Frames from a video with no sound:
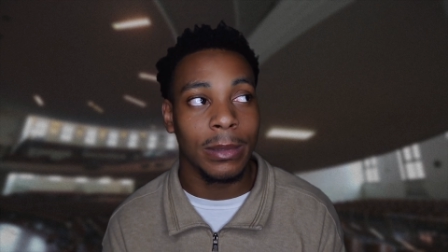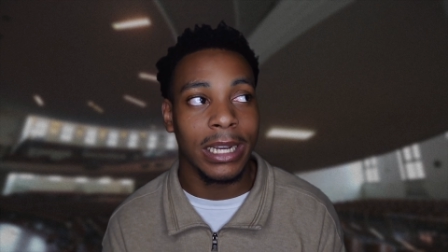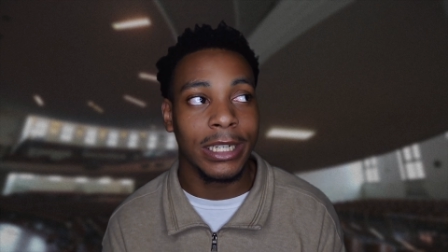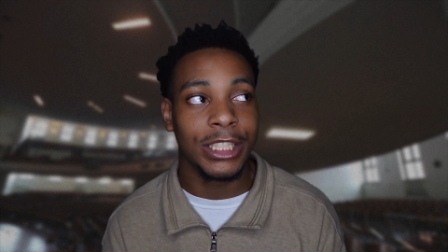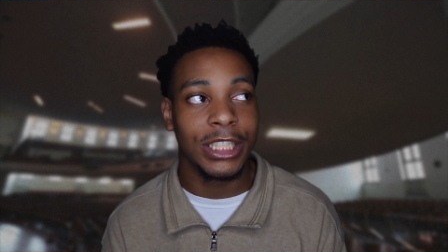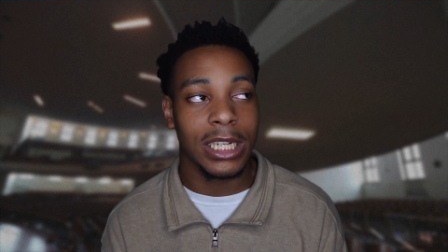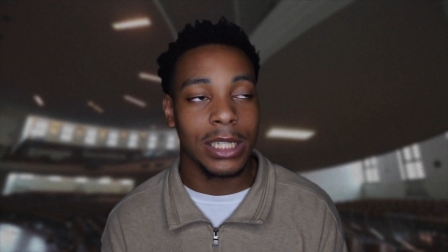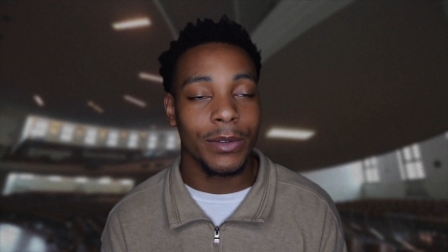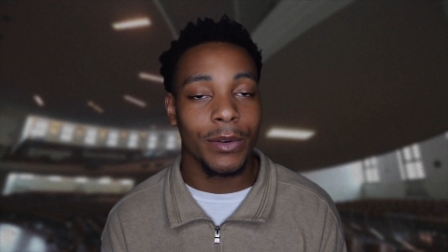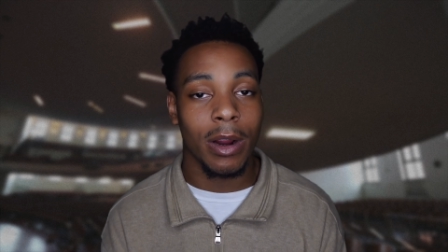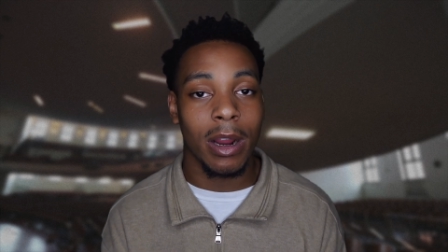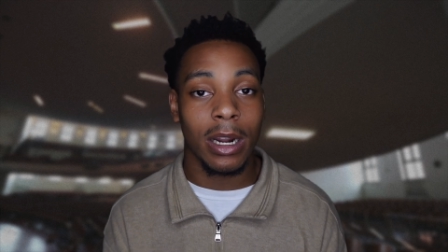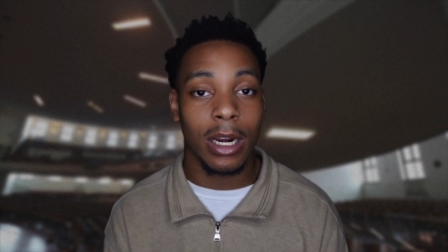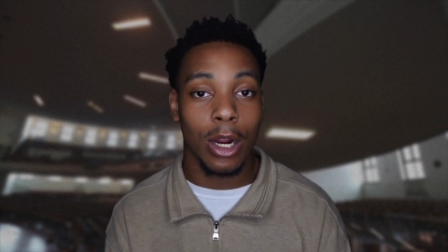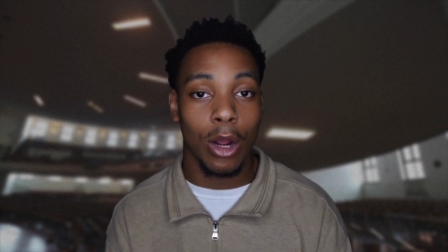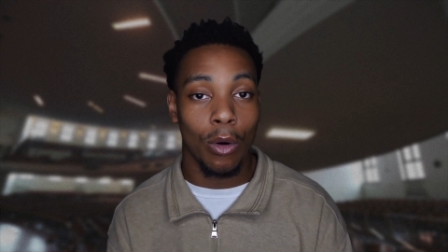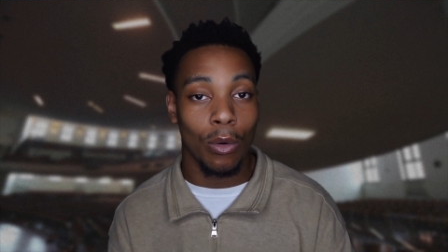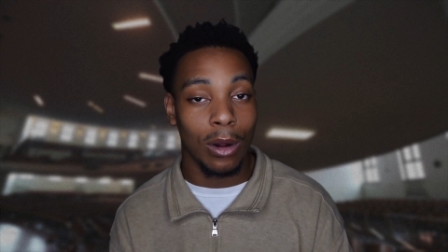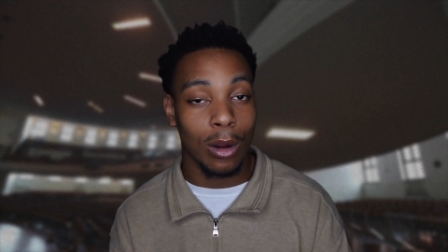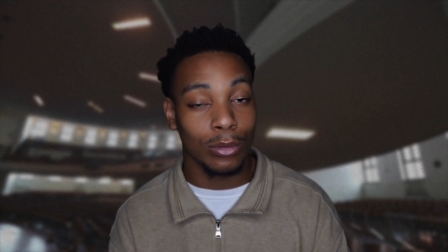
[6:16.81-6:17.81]
And just for her to
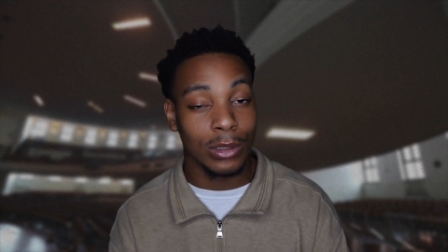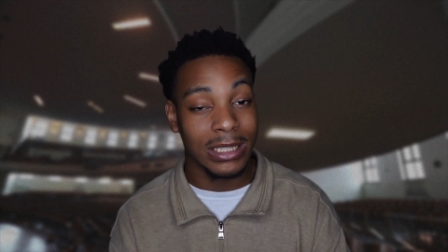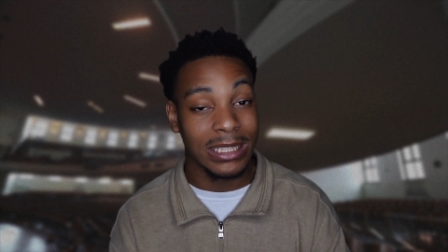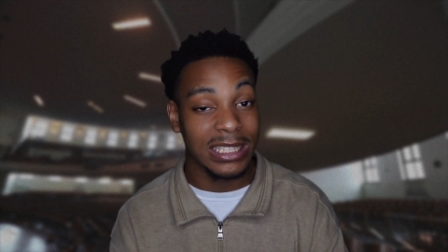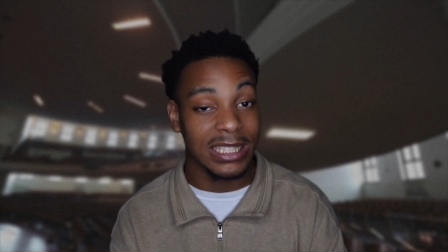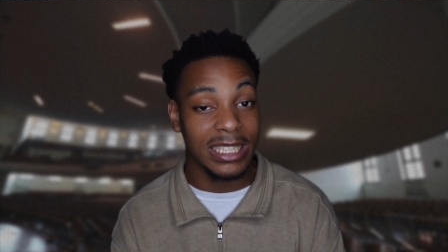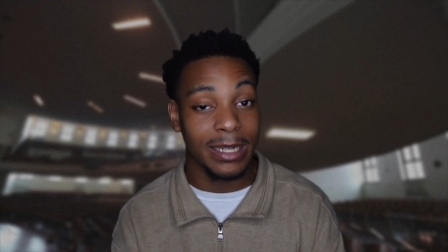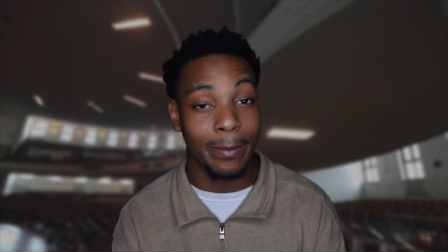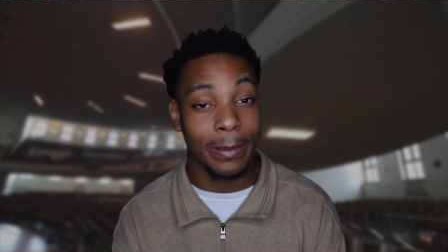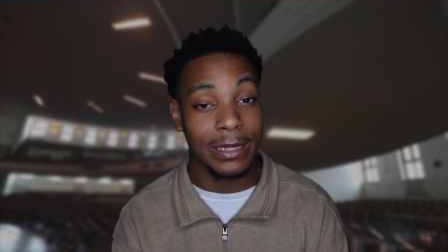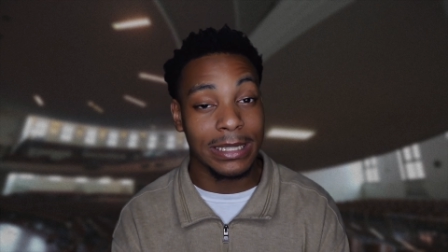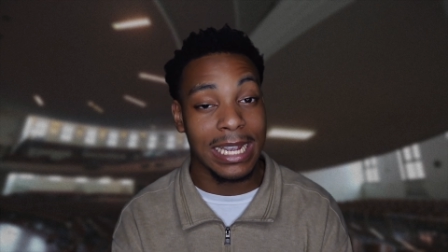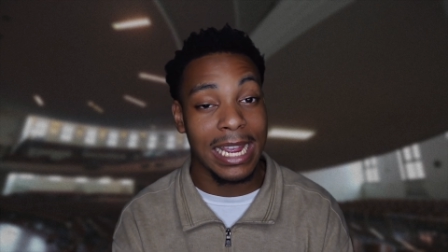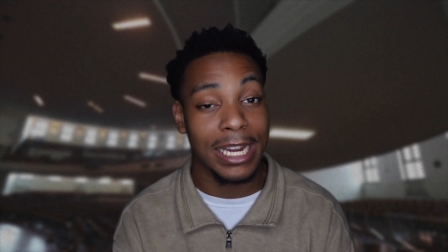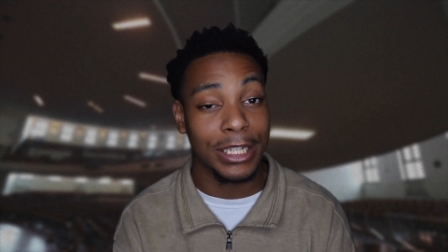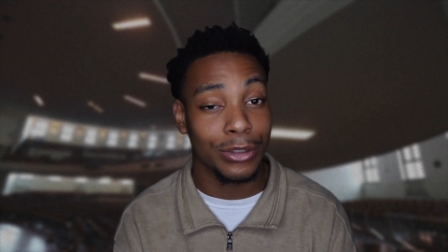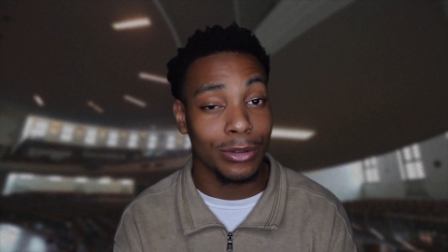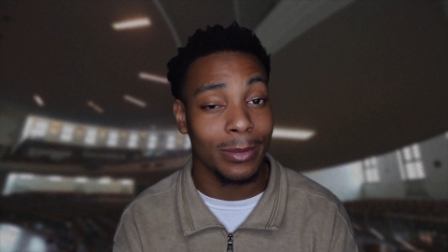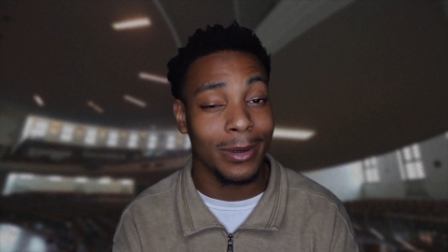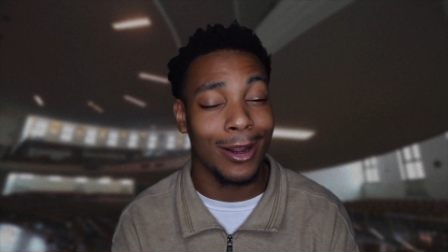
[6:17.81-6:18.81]
go on this temper
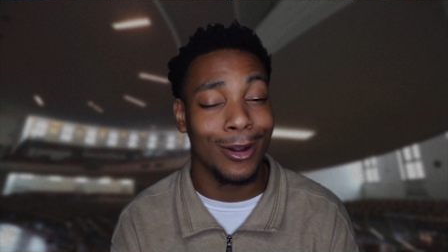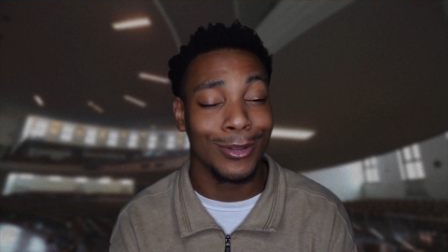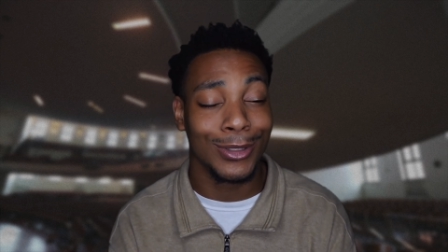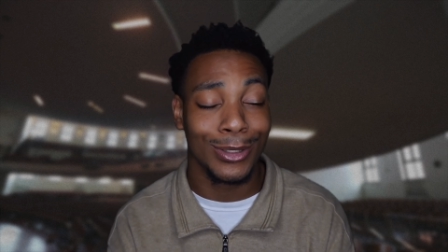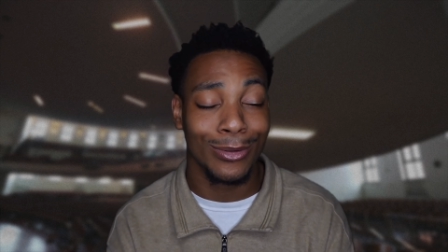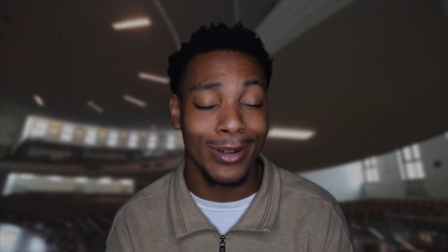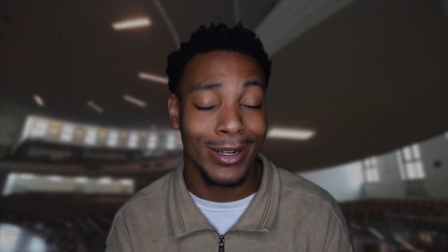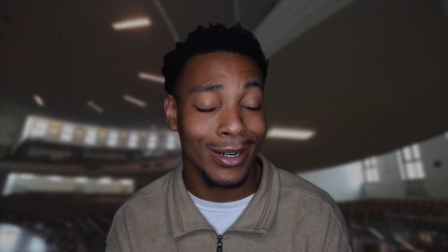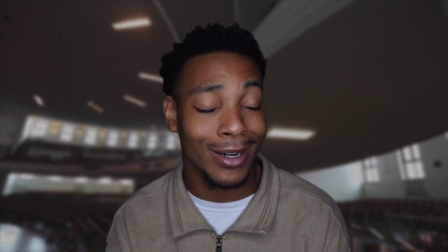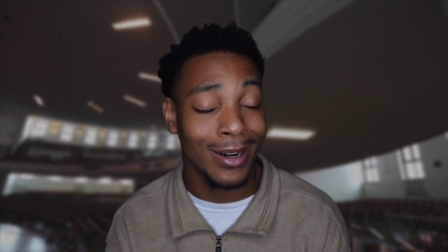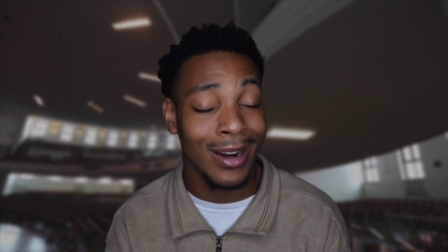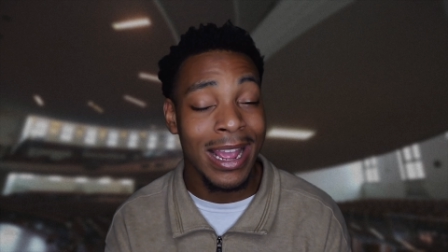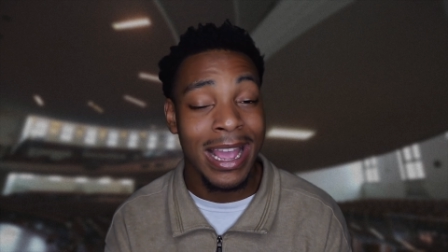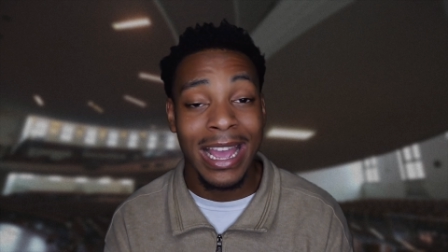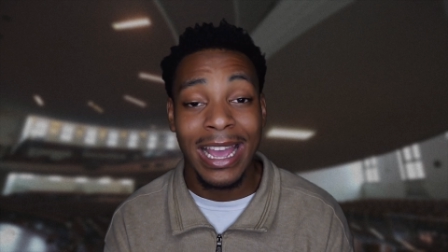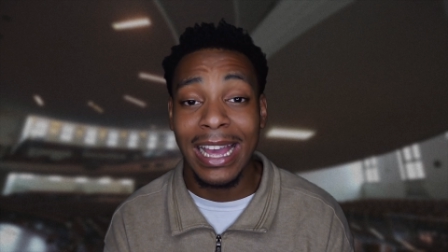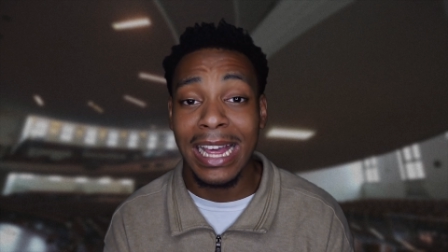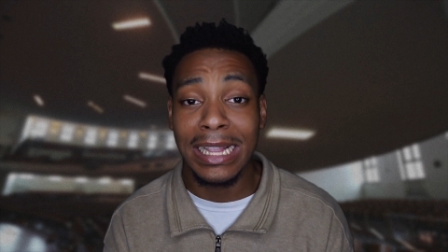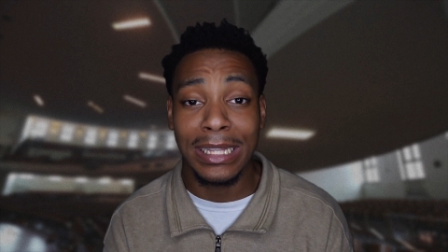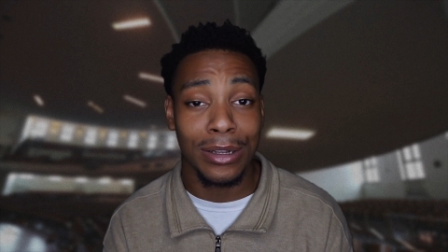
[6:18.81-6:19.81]
tantrum on Twitter
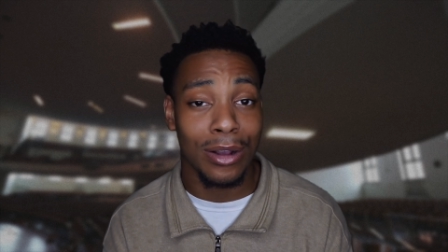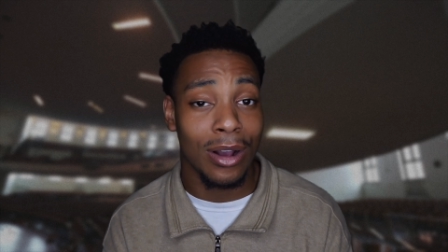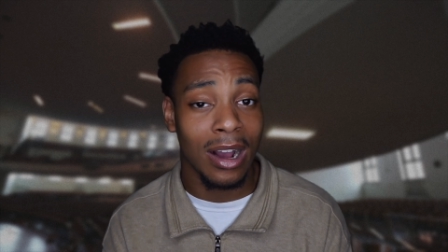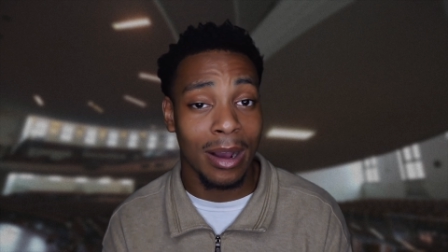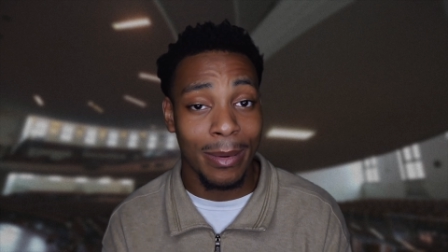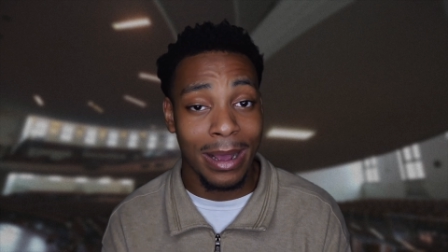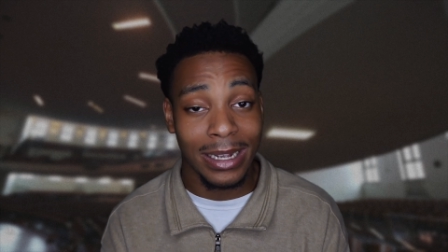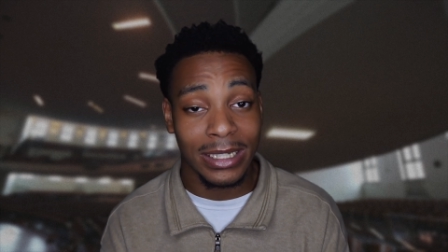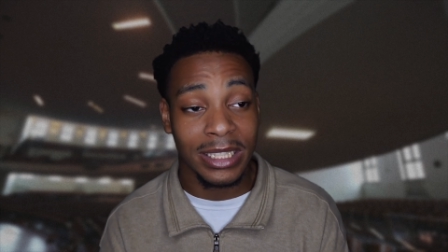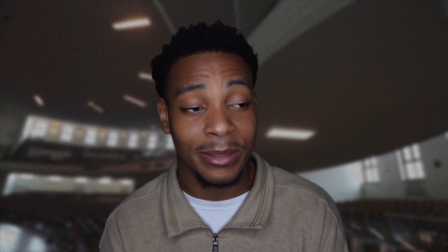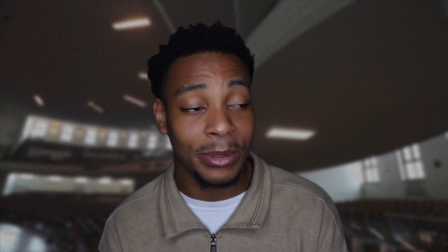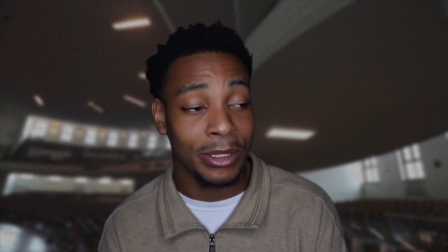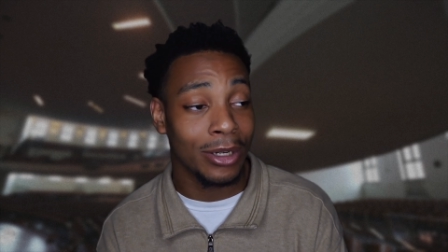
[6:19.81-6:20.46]
and talk about some,